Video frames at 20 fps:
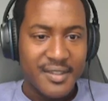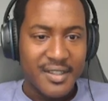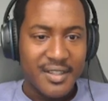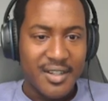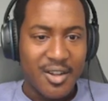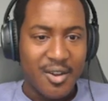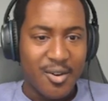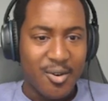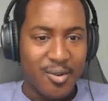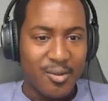
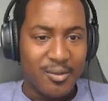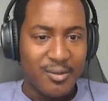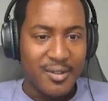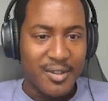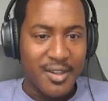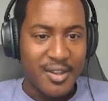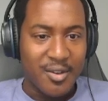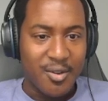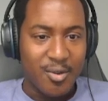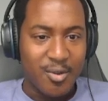Not
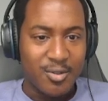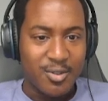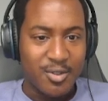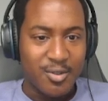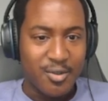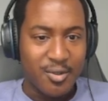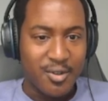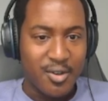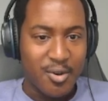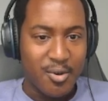only
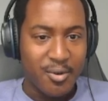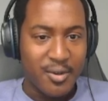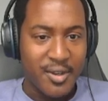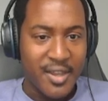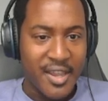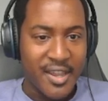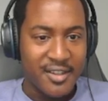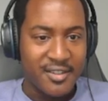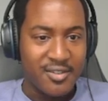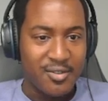Oshinoko,
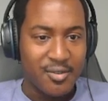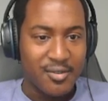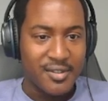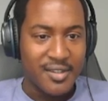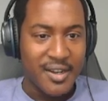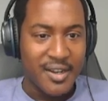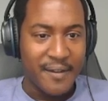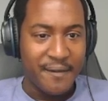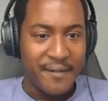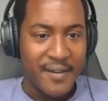Kei
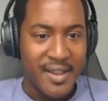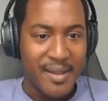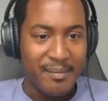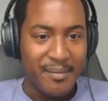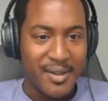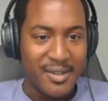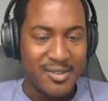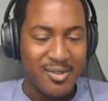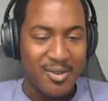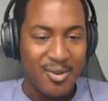Suzune fan
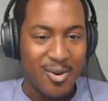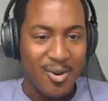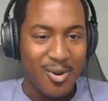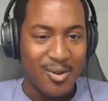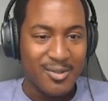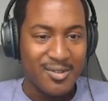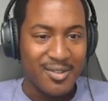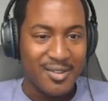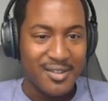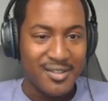base are
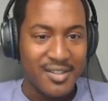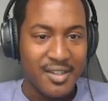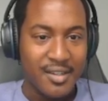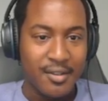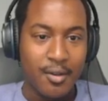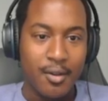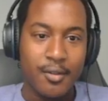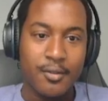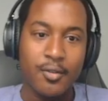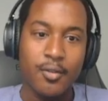also the same.
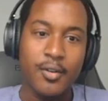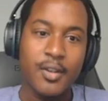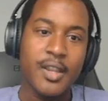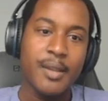Oh, don't